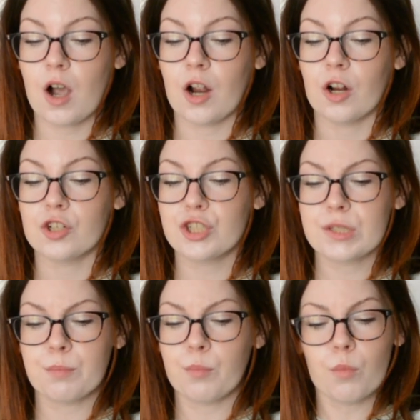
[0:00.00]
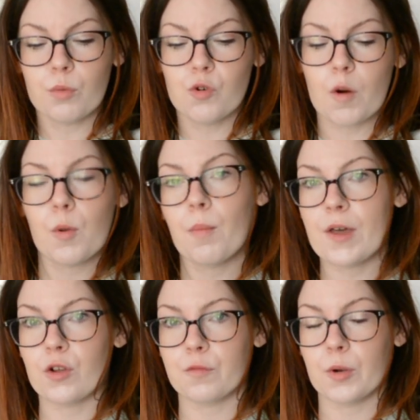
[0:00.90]
are just normal
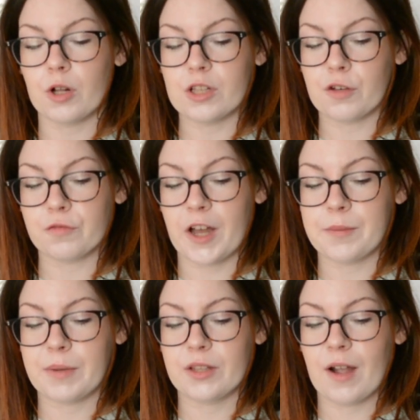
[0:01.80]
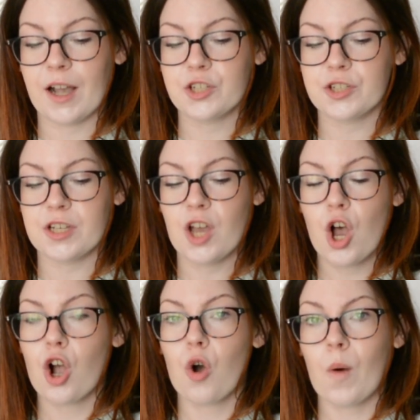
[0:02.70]
mother of pearl on the front, but they're actually
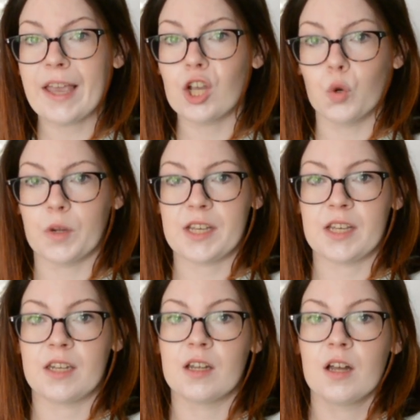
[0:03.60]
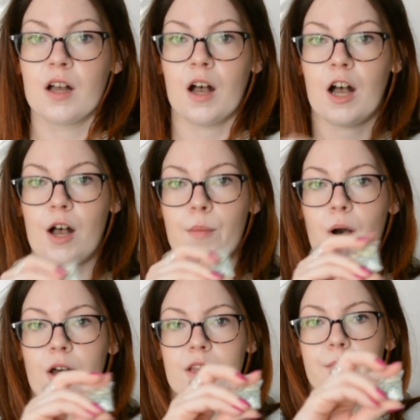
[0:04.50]
quite green
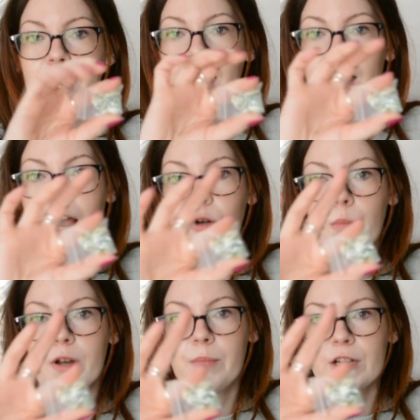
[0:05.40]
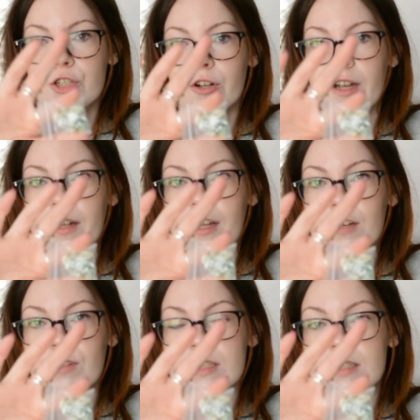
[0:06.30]
on the back. I will put a picture in
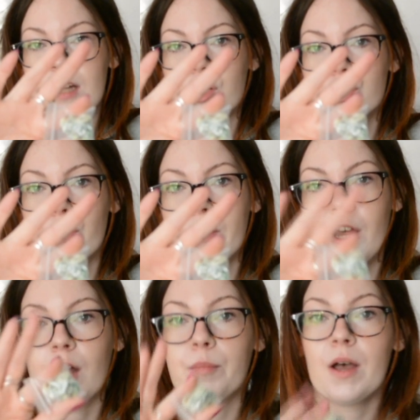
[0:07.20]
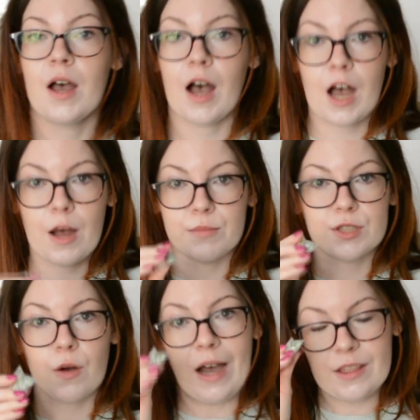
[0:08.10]
if this is not showing up.
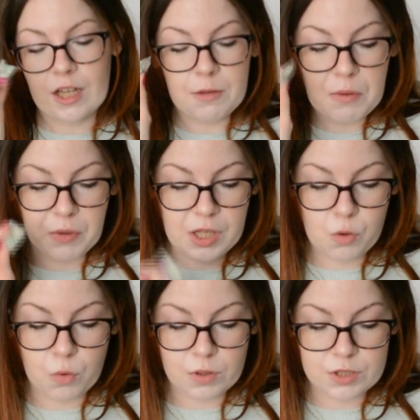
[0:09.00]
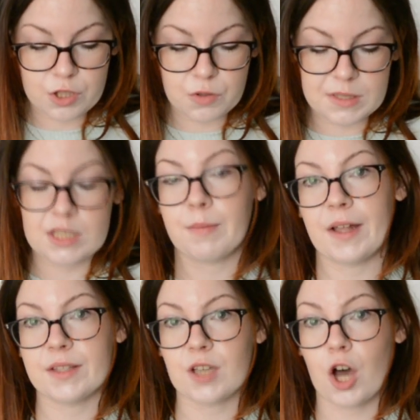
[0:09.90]
So I thought it'd be really cool to use these
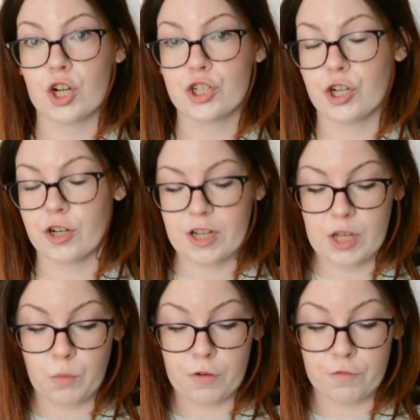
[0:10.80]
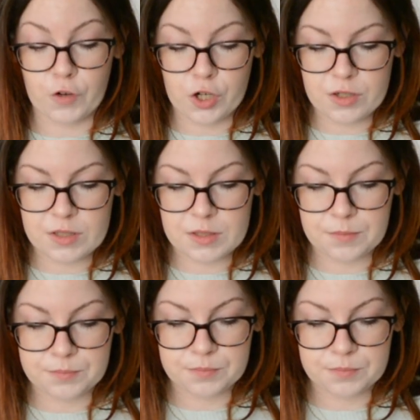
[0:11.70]
buttons on a shirt in reverse.